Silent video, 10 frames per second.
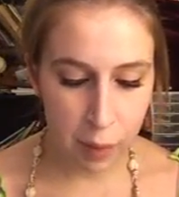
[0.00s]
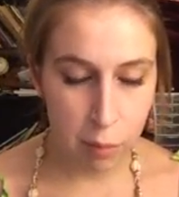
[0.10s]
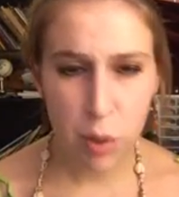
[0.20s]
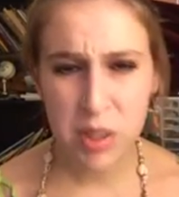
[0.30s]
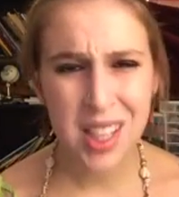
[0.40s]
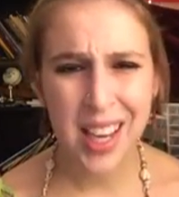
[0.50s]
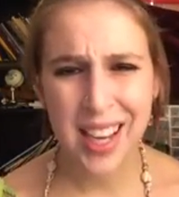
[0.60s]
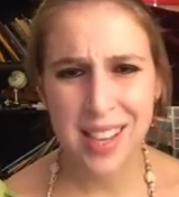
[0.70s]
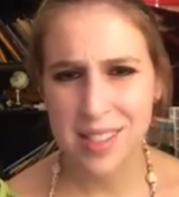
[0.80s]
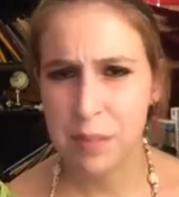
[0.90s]
mostly I
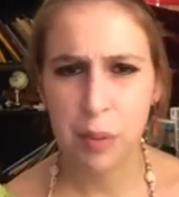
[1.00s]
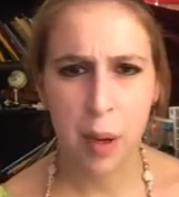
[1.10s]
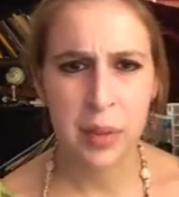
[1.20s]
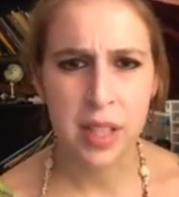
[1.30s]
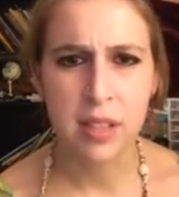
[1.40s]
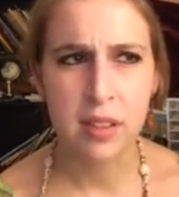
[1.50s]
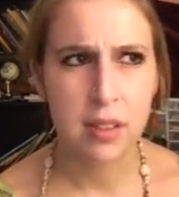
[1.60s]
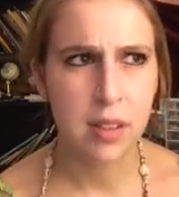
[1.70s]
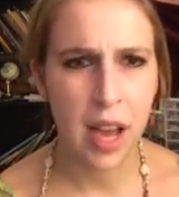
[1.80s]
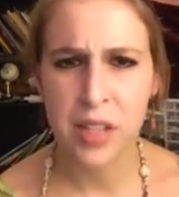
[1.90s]
guess probably
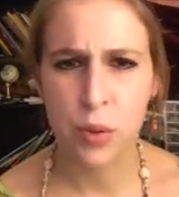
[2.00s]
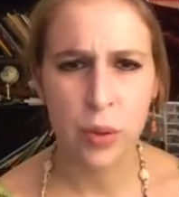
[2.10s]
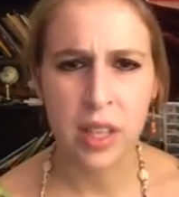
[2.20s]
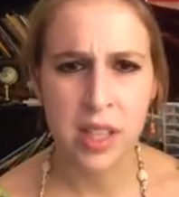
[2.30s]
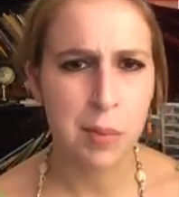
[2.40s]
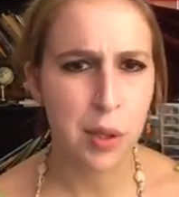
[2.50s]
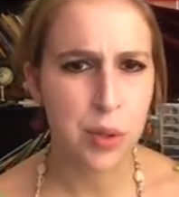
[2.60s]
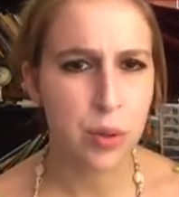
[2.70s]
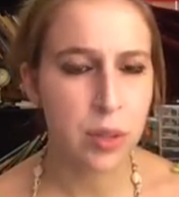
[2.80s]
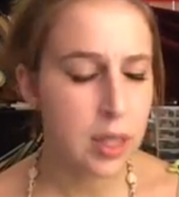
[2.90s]
high school kids, middle
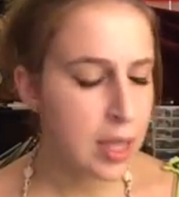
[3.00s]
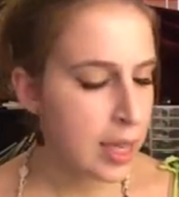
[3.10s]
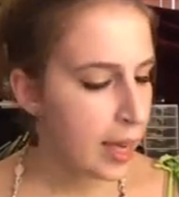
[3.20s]
school.